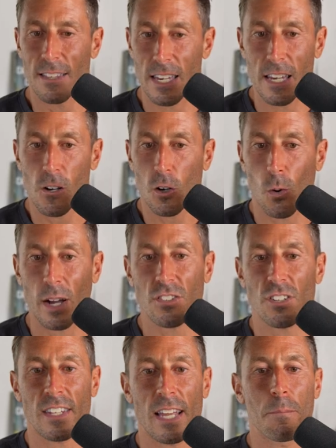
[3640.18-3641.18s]
The
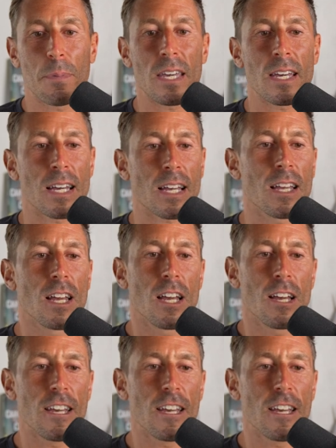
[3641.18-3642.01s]
question then being